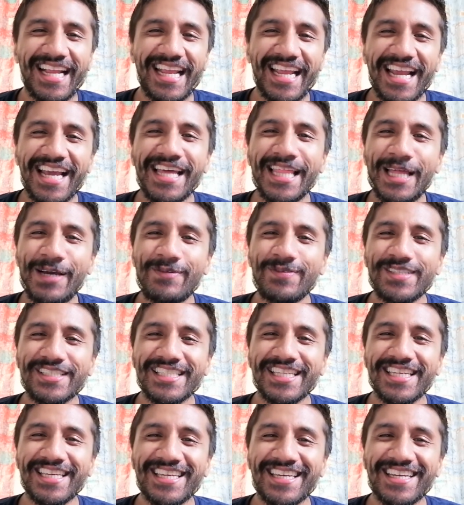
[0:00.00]
yeah, that
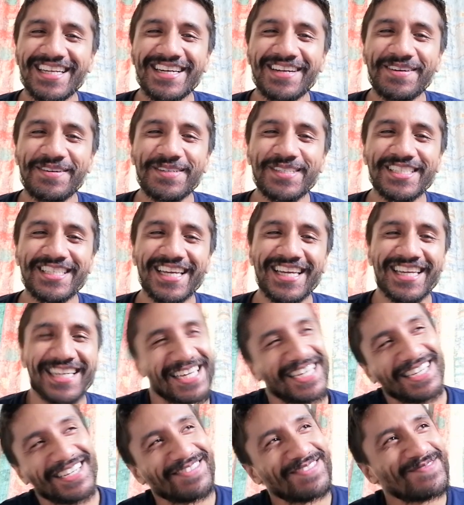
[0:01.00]
was it. And I was like,
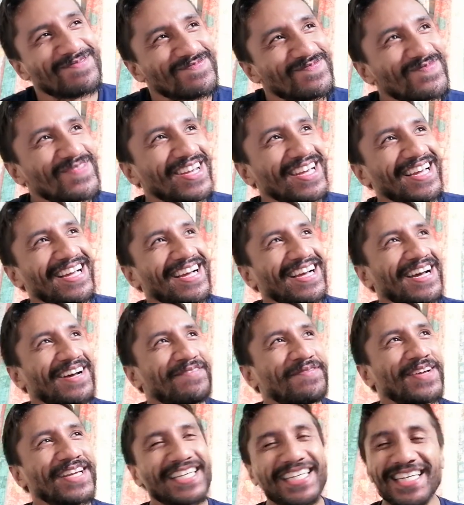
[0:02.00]

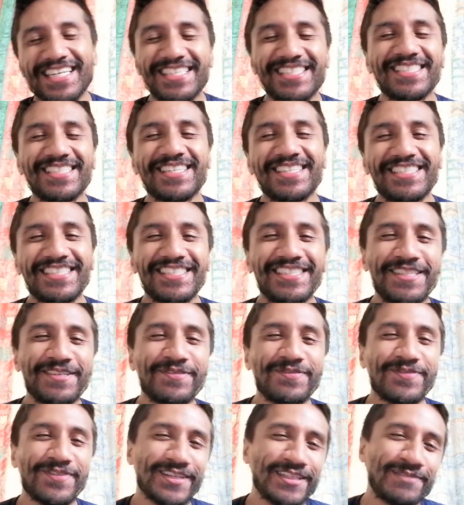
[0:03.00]
I'm making such a
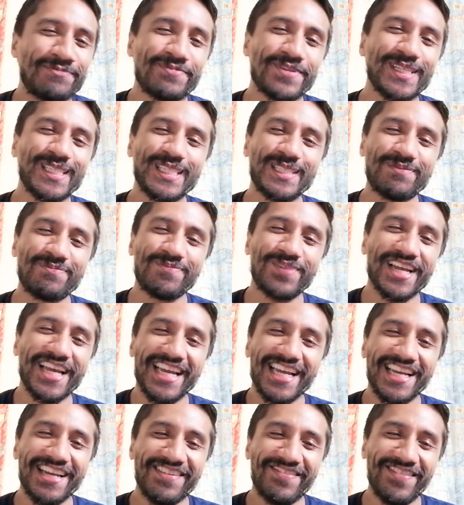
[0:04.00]
difference pressing
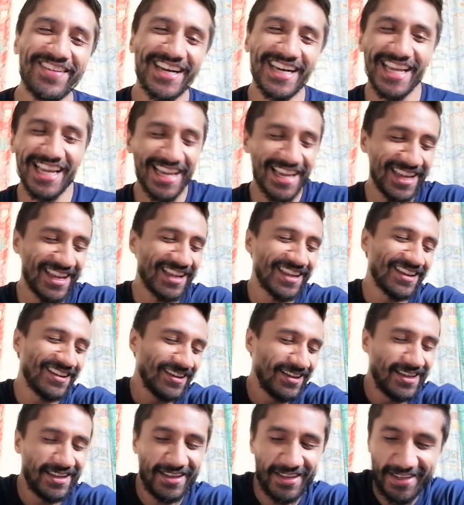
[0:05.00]
play every day.
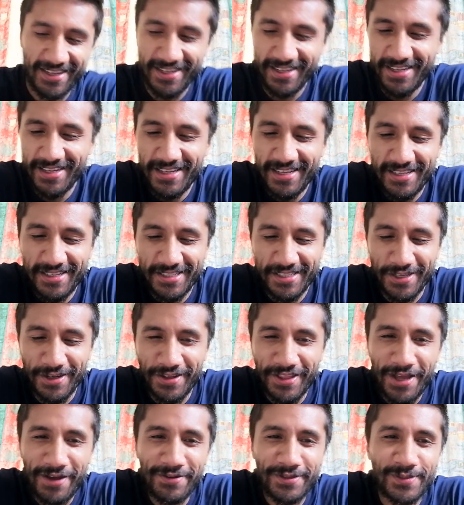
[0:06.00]

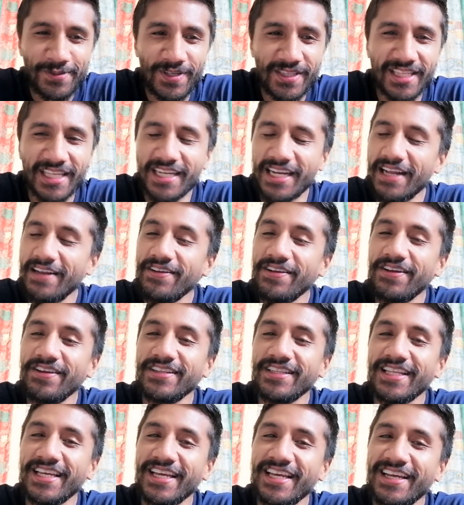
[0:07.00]
So that was one thing I
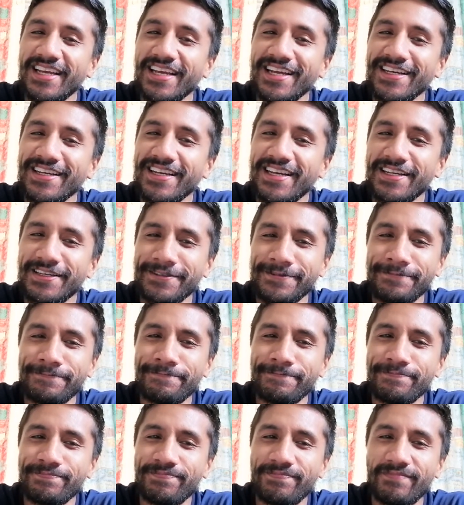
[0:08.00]
learned, that
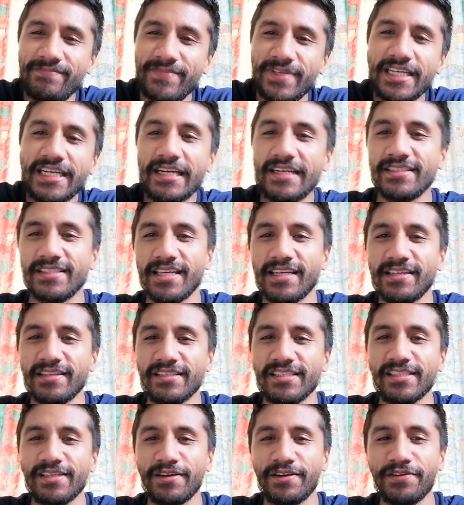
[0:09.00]
you got to take it
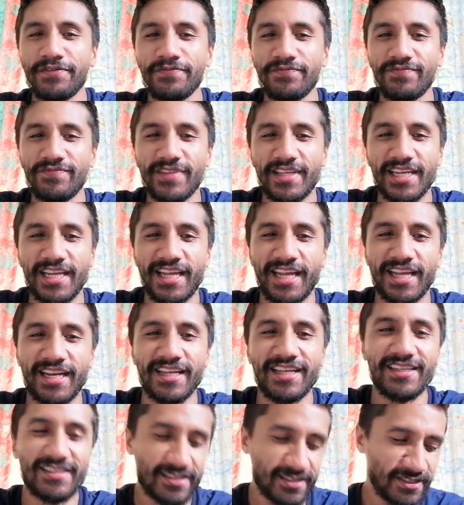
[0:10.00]
slow
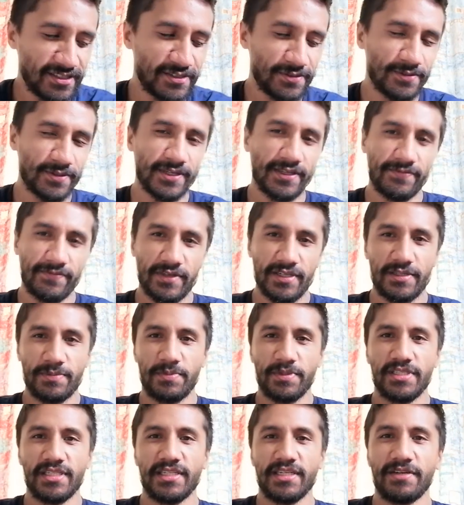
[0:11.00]
and ease into it,
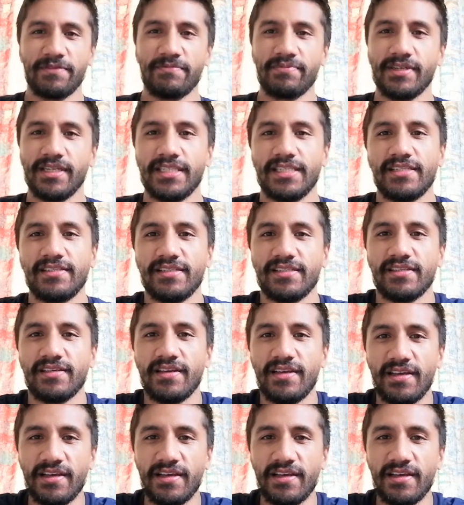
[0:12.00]
especially in places